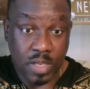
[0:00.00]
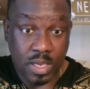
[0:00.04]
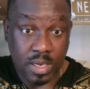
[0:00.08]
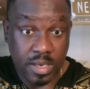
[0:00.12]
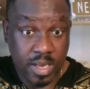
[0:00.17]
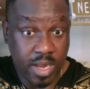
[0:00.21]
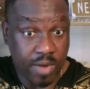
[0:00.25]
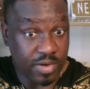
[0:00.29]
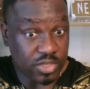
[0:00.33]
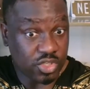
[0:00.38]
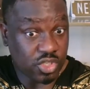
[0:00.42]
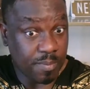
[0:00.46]

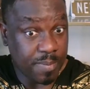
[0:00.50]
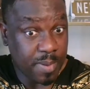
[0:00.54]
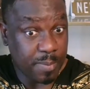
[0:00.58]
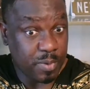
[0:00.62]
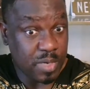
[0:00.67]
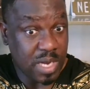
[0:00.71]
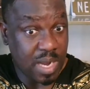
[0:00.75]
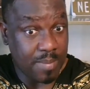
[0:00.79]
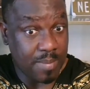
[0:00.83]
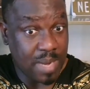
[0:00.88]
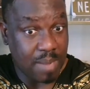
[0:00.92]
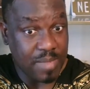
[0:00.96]
There are some people
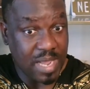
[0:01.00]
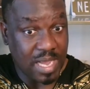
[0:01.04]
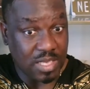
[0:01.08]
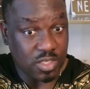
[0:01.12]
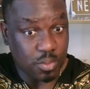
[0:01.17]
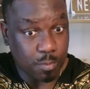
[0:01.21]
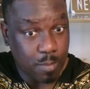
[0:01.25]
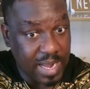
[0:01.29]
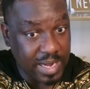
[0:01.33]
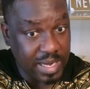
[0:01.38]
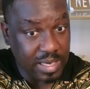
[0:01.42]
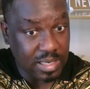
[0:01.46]
that might be
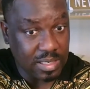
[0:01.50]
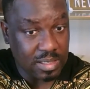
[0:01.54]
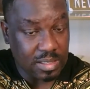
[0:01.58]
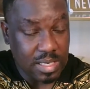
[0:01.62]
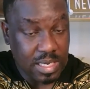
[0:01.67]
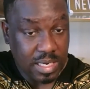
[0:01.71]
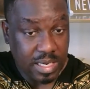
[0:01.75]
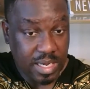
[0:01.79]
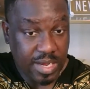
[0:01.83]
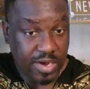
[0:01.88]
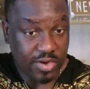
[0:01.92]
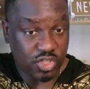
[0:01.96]
asthmatic.
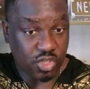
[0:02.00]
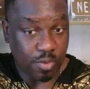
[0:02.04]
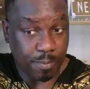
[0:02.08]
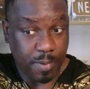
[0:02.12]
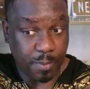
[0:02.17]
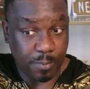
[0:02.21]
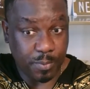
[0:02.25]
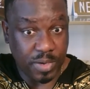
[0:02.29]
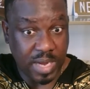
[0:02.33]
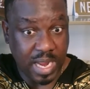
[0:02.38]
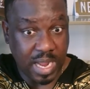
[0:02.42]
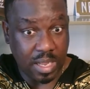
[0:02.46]
There are some
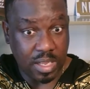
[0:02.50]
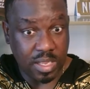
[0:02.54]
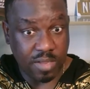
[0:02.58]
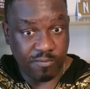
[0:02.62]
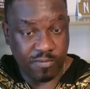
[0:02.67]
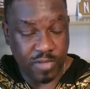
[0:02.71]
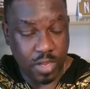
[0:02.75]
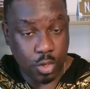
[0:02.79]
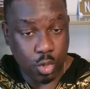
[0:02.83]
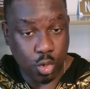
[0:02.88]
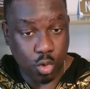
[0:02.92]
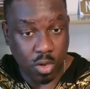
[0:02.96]
people that if
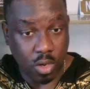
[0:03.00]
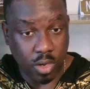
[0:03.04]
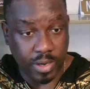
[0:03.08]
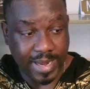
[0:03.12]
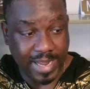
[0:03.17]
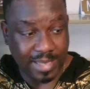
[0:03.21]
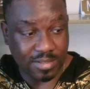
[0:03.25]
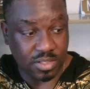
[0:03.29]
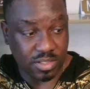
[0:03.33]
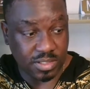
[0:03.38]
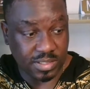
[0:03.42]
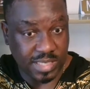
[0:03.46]
they go on
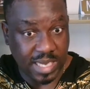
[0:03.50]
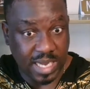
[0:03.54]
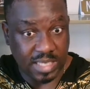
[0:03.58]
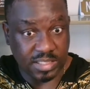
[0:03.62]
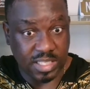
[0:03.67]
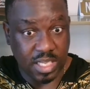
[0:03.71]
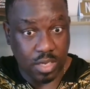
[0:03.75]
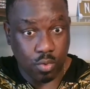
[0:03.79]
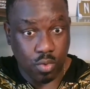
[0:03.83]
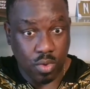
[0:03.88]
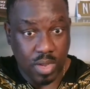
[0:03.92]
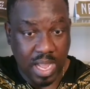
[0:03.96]
exercise,
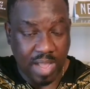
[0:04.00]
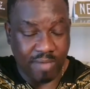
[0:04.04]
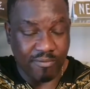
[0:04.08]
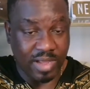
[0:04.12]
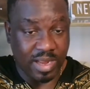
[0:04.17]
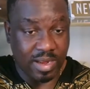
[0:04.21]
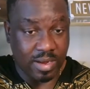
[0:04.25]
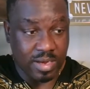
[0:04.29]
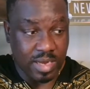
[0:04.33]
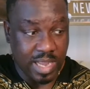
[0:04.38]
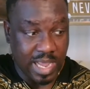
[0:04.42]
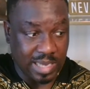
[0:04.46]
they will have
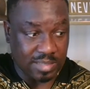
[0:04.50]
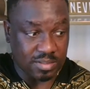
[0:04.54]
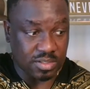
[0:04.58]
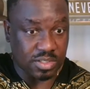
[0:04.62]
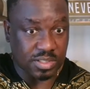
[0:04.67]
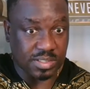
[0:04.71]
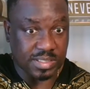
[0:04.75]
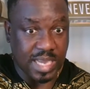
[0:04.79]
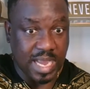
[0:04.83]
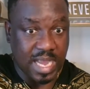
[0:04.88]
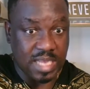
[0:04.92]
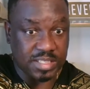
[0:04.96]
an
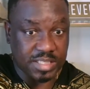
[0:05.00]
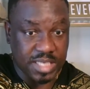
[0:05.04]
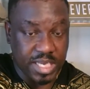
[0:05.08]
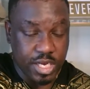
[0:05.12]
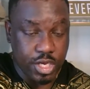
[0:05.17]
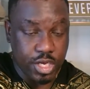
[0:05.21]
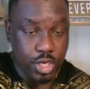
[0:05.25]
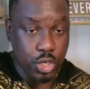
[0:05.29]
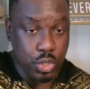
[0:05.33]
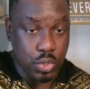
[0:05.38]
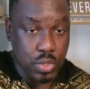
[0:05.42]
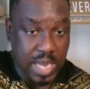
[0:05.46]

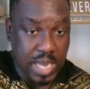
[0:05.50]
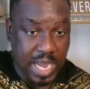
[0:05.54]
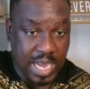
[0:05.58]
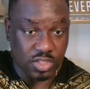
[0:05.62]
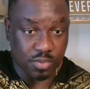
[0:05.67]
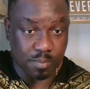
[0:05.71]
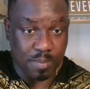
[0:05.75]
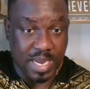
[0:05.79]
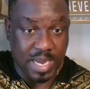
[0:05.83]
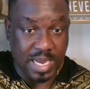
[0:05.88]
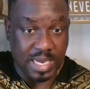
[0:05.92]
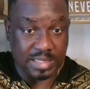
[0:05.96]
exercise-induced
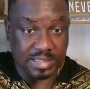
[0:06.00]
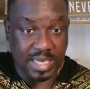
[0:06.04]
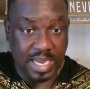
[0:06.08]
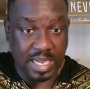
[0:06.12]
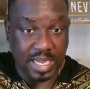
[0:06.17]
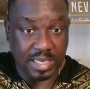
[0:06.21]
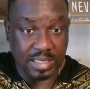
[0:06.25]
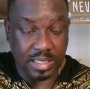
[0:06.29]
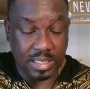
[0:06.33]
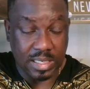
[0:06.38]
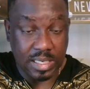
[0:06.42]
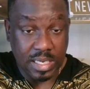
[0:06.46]
asthma attack.
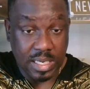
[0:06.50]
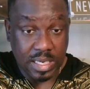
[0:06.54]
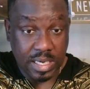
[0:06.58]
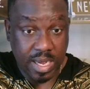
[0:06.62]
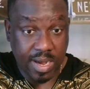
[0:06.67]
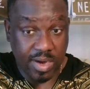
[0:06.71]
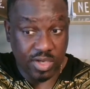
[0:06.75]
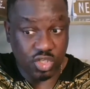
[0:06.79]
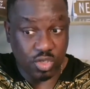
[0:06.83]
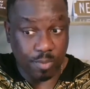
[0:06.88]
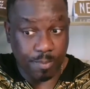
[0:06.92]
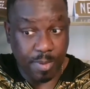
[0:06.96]
There
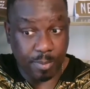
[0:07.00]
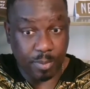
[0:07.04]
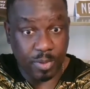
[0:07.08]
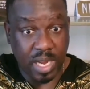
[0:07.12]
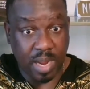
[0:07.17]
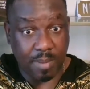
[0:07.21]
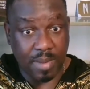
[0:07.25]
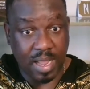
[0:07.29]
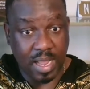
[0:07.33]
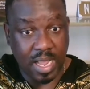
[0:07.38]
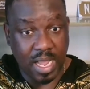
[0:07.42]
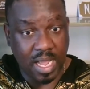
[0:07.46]
are some people that
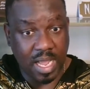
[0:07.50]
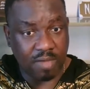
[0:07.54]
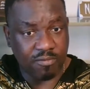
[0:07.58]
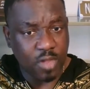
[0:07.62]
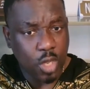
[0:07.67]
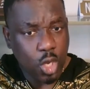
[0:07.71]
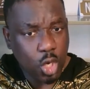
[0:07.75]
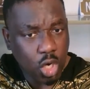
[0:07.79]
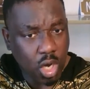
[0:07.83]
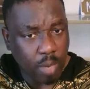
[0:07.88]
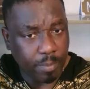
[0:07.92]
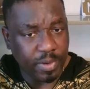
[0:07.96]
might have a
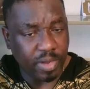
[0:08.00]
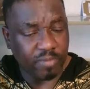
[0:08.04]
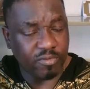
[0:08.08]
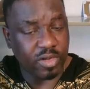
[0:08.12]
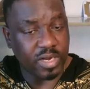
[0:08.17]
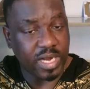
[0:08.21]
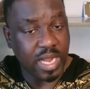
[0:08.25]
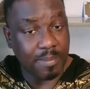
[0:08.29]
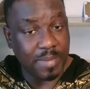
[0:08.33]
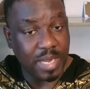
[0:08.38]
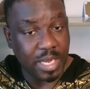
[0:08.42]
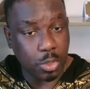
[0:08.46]
couple of
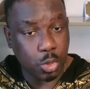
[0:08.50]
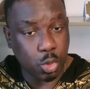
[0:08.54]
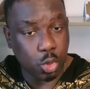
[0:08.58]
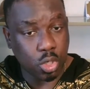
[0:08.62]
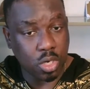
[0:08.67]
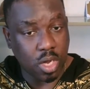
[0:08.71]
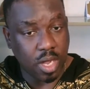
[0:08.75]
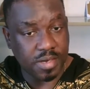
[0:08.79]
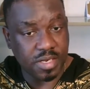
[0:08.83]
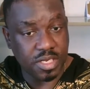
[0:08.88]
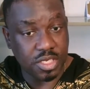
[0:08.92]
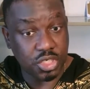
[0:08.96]
other medical
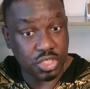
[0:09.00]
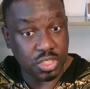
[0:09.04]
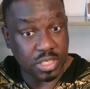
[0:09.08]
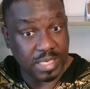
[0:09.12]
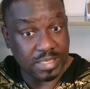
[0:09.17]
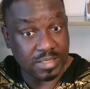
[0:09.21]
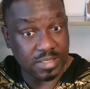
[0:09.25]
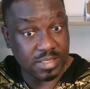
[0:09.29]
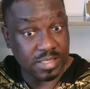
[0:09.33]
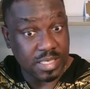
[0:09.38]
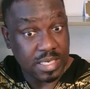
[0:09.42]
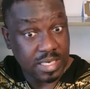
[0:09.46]

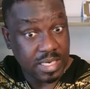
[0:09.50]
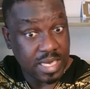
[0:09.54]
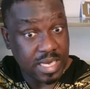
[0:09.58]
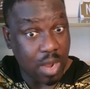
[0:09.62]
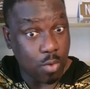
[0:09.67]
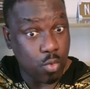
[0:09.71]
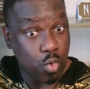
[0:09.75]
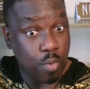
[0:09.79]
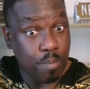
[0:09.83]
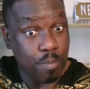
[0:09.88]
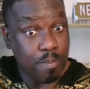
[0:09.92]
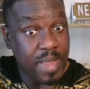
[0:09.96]
conditions that
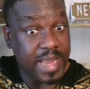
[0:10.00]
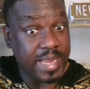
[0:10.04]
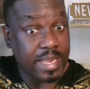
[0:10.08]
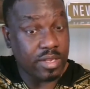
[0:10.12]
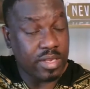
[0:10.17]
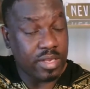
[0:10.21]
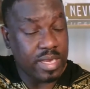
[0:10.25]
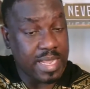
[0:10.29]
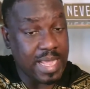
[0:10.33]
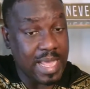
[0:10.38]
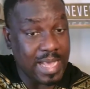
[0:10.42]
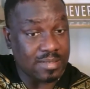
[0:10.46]
will make
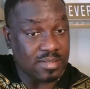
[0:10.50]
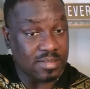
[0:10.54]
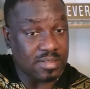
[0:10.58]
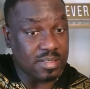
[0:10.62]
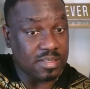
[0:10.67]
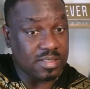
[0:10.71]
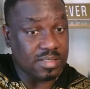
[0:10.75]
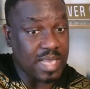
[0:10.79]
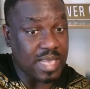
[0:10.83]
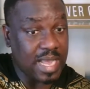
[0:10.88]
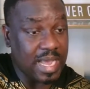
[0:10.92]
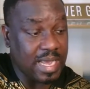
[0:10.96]
the
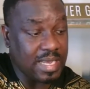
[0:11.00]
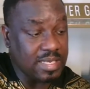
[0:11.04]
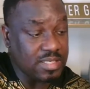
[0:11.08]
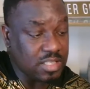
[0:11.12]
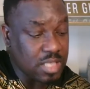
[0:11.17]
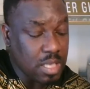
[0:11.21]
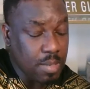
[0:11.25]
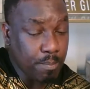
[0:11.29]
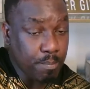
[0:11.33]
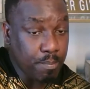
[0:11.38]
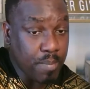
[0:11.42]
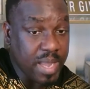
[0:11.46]

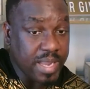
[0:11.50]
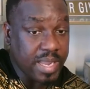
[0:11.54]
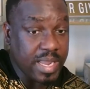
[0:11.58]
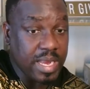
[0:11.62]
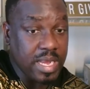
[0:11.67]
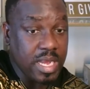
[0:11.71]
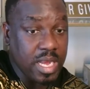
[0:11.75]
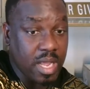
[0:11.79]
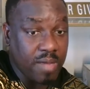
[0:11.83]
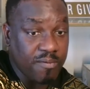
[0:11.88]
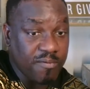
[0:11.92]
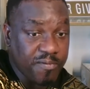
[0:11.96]
exercise
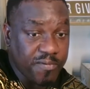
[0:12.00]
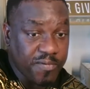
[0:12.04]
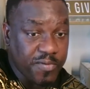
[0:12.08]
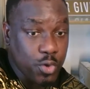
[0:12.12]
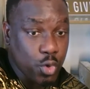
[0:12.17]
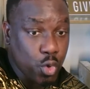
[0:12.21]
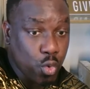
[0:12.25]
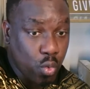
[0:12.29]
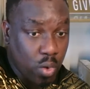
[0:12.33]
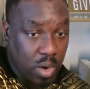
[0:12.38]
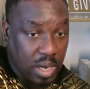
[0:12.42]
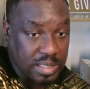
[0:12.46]
making them feel
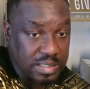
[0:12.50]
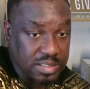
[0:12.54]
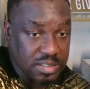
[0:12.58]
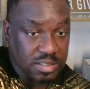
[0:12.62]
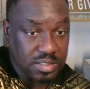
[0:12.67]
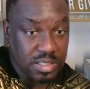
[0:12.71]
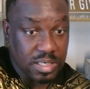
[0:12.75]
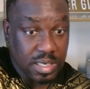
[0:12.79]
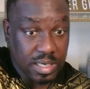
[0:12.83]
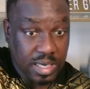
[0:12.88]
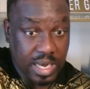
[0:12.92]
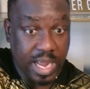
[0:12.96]
worse
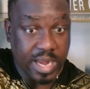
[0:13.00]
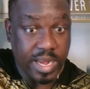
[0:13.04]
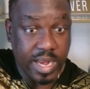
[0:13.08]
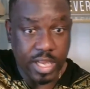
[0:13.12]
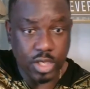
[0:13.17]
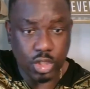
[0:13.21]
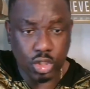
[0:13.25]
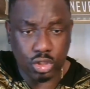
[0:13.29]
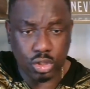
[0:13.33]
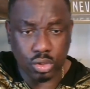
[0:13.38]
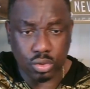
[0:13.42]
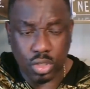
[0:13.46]
than they
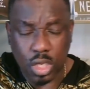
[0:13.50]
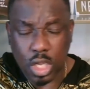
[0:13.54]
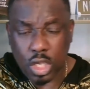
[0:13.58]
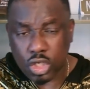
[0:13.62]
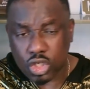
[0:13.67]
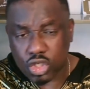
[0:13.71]
should.